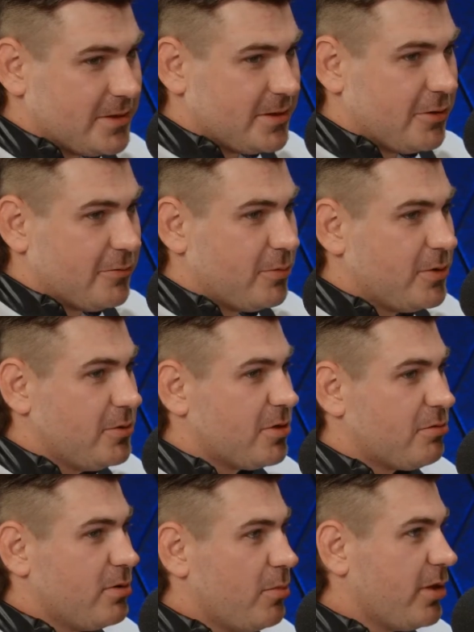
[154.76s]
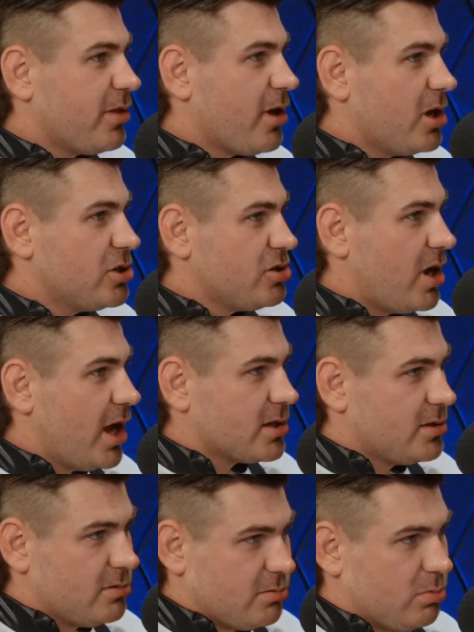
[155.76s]
know, if we do a three month
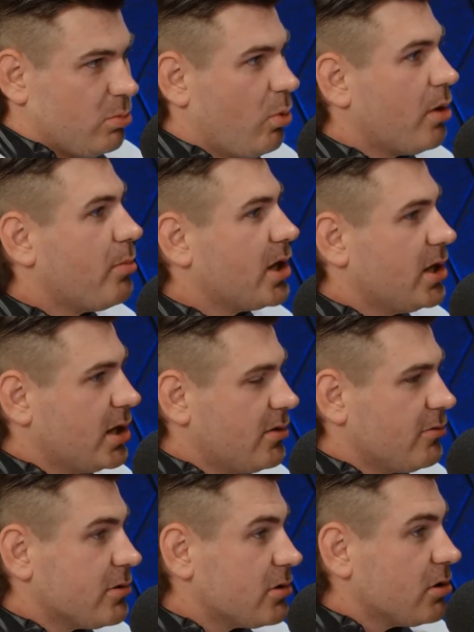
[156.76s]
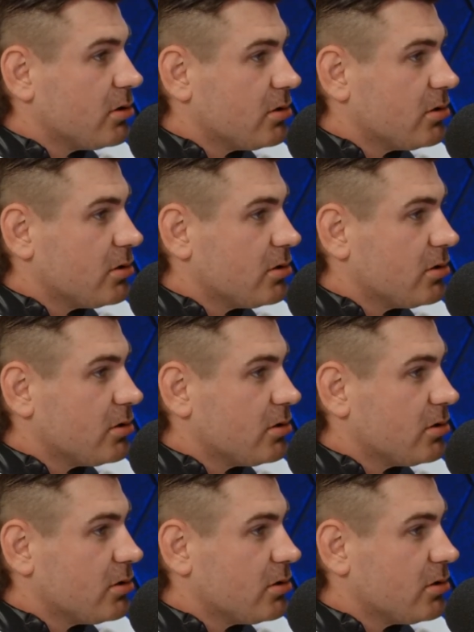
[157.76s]
contract, what am I going to get in return?